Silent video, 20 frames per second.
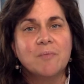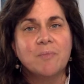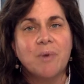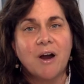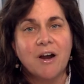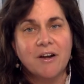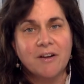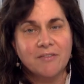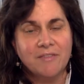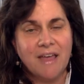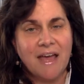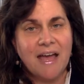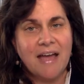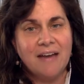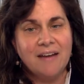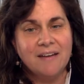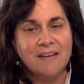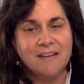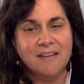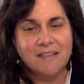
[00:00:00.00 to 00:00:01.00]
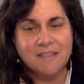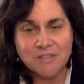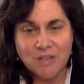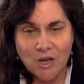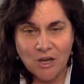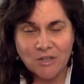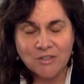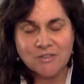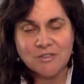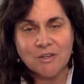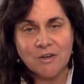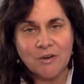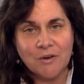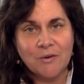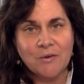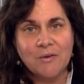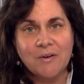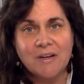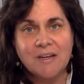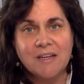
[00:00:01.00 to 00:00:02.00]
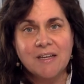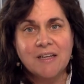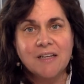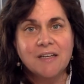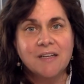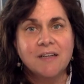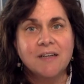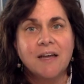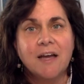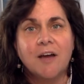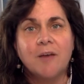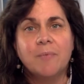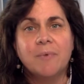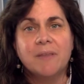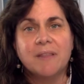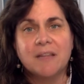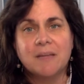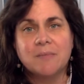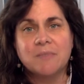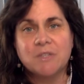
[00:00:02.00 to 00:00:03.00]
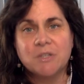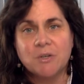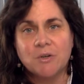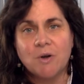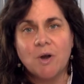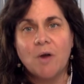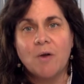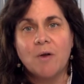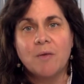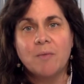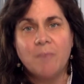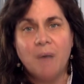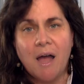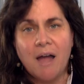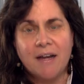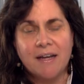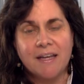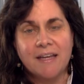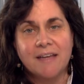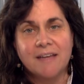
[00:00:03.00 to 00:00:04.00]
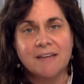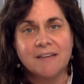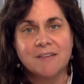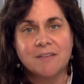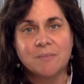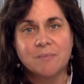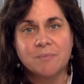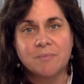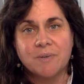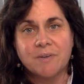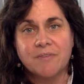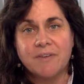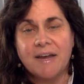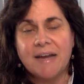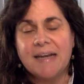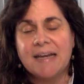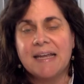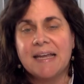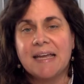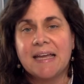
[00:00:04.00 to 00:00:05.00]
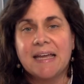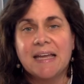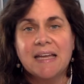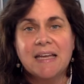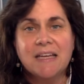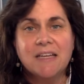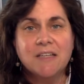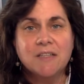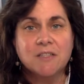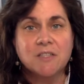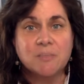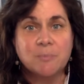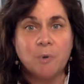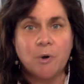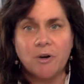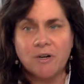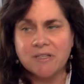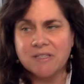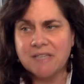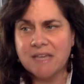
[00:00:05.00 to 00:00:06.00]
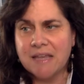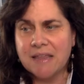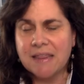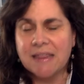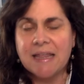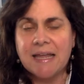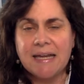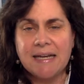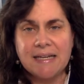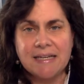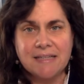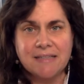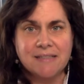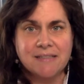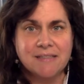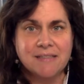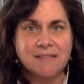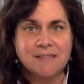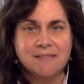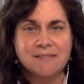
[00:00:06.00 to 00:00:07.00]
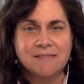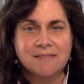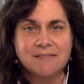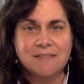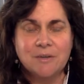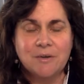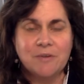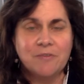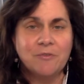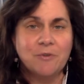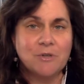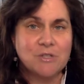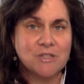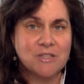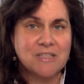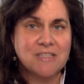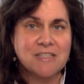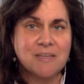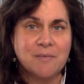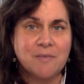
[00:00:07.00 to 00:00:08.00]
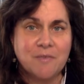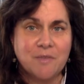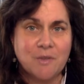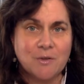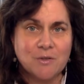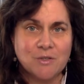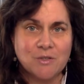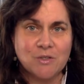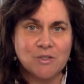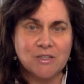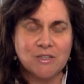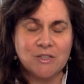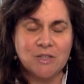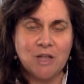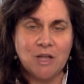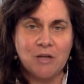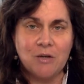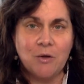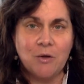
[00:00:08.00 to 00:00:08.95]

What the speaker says: Part of that is also helping them to grow in body, providing sports, athletics. Now, unfortunately, some of those are a little on